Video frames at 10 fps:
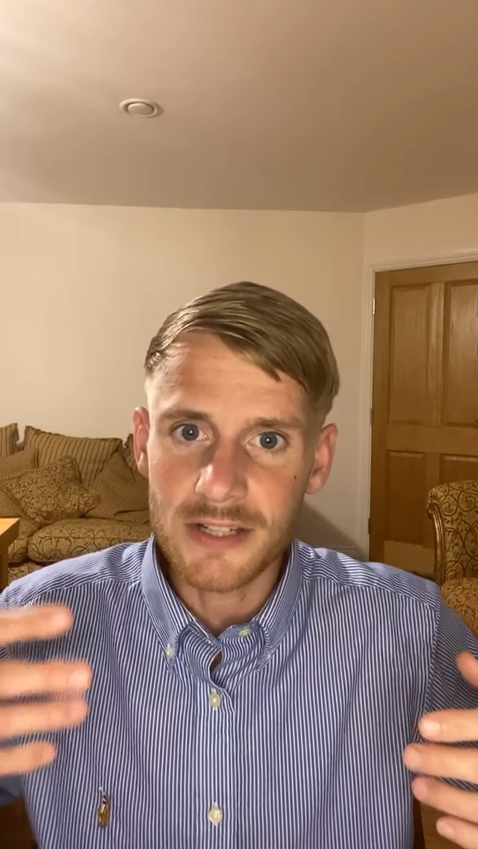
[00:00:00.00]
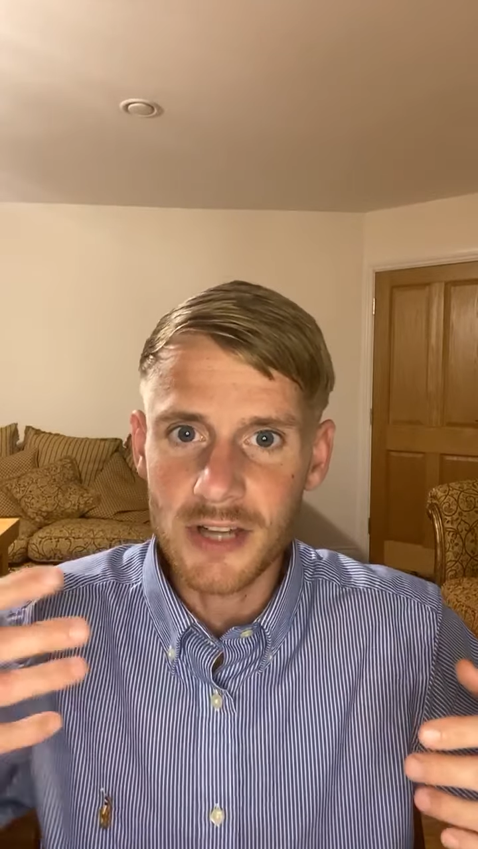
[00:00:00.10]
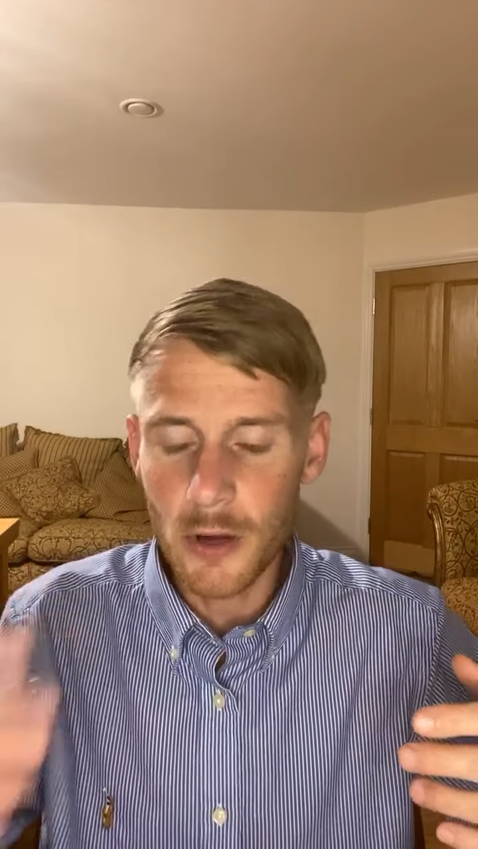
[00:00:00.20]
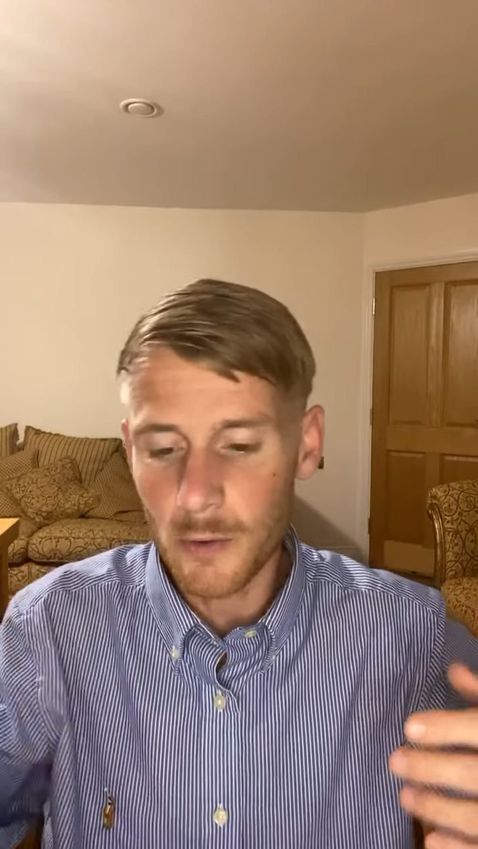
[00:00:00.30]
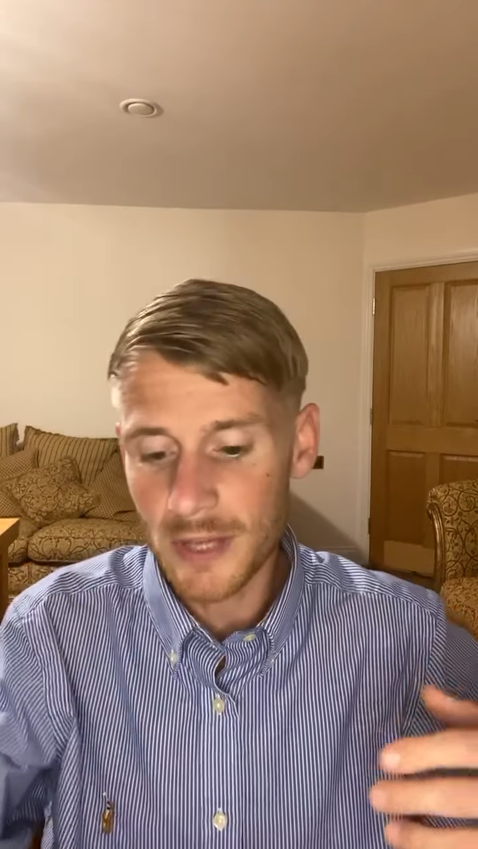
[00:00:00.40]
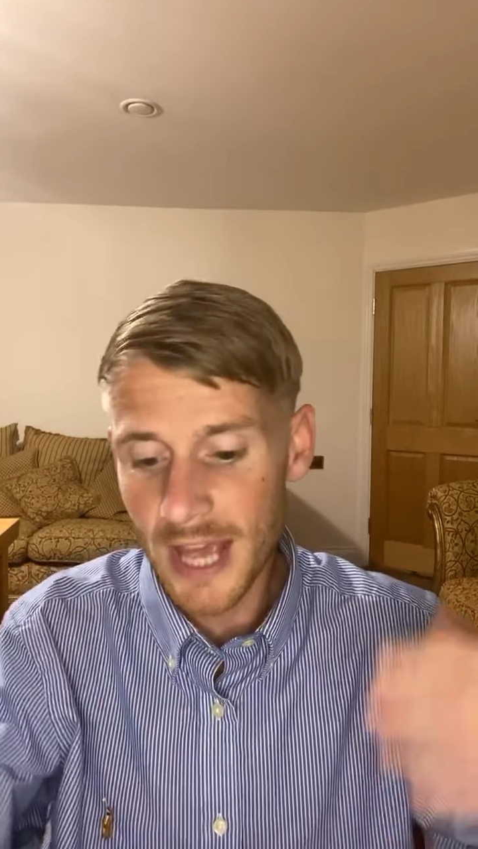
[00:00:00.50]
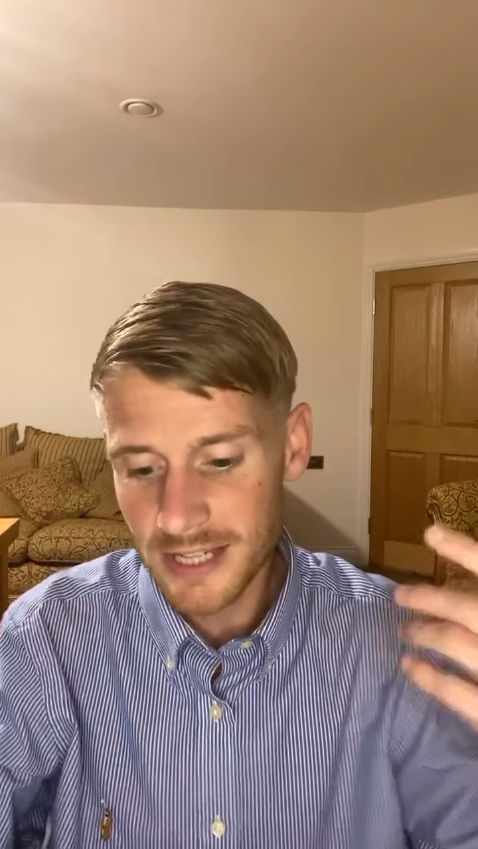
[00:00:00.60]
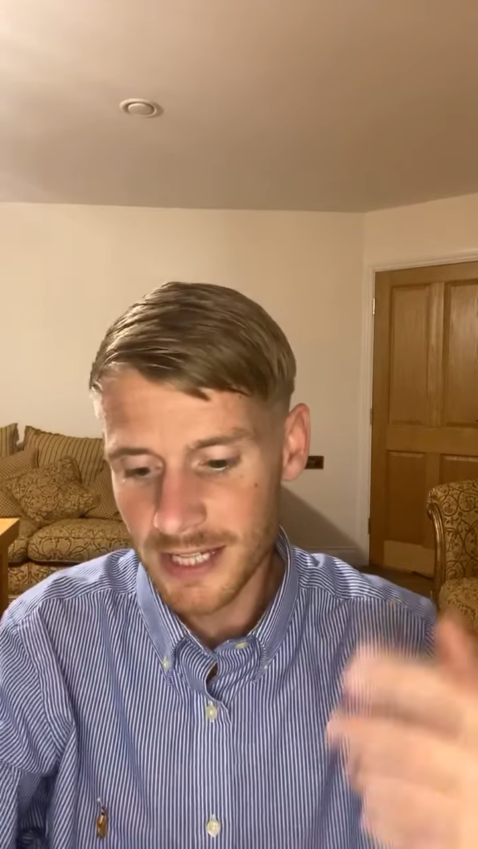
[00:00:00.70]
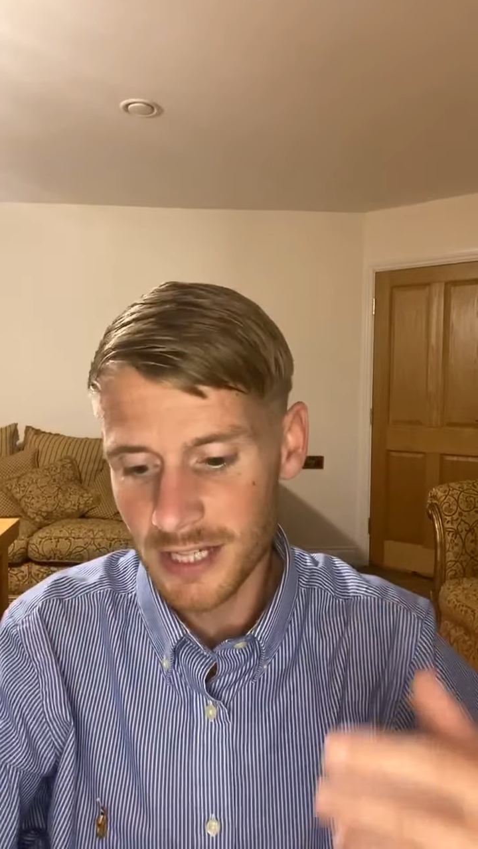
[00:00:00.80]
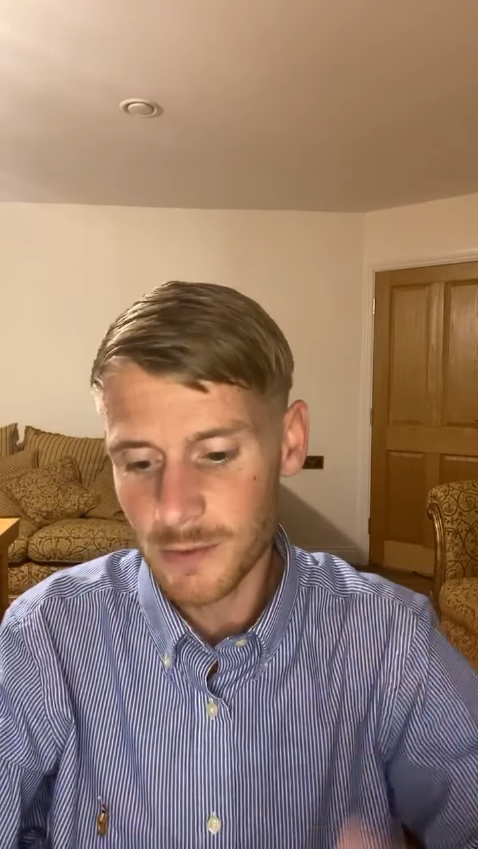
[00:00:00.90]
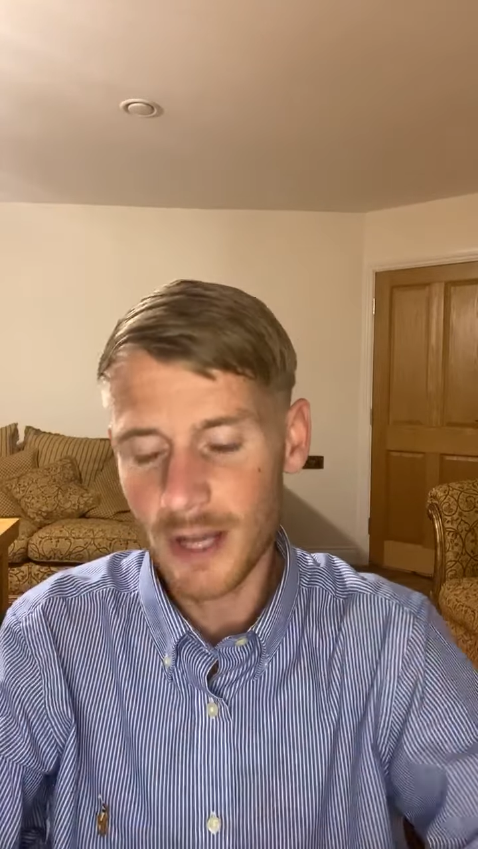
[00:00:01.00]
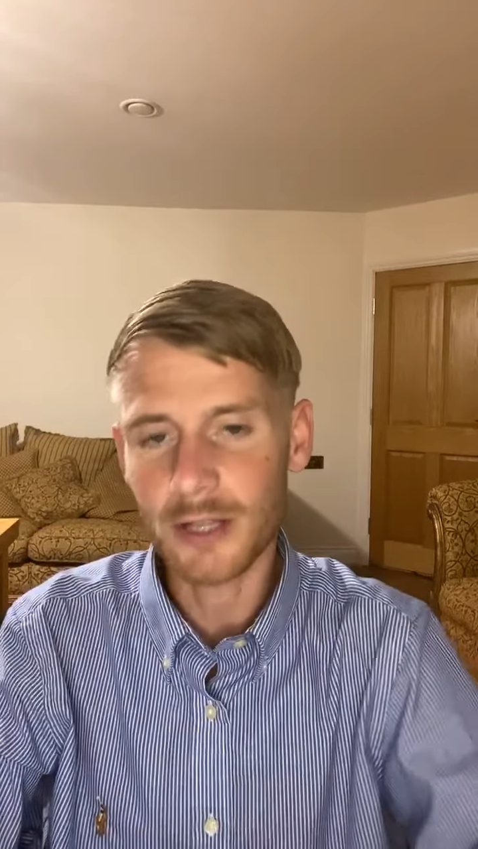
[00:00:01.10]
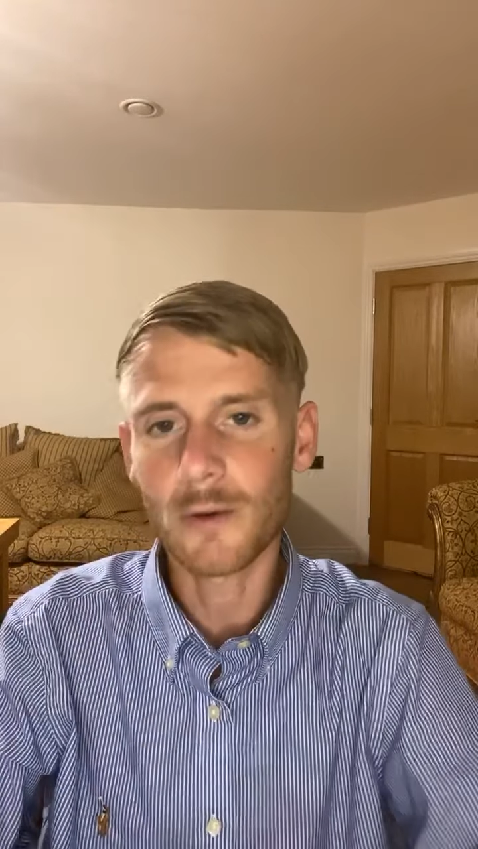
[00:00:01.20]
So yes, that's why the